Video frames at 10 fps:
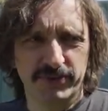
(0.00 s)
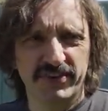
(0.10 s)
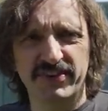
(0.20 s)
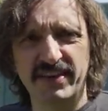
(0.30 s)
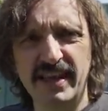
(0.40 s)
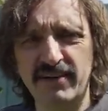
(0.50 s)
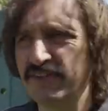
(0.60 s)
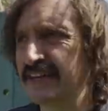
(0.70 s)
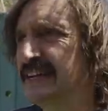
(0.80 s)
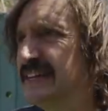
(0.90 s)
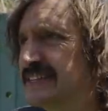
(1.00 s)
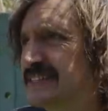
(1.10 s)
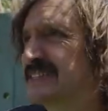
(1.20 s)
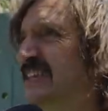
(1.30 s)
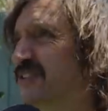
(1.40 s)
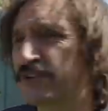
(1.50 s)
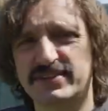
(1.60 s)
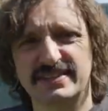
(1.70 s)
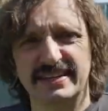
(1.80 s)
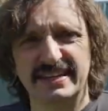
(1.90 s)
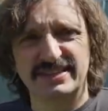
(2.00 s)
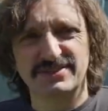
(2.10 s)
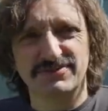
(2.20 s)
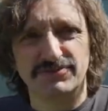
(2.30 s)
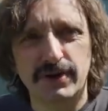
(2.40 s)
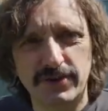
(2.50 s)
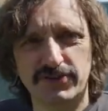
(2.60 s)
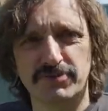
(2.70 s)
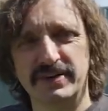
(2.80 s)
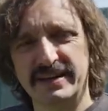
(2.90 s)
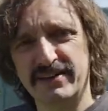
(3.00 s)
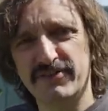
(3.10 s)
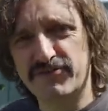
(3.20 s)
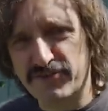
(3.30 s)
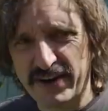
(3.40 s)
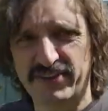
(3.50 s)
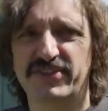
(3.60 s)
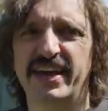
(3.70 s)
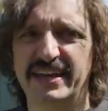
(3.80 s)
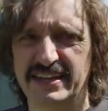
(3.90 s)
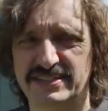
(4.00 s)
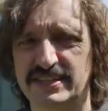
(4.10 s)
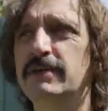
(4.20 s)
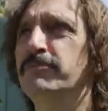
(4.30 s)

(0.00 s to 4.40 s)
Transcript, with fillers: which has a lovely citrusy, sort of rosemary, fresh taste.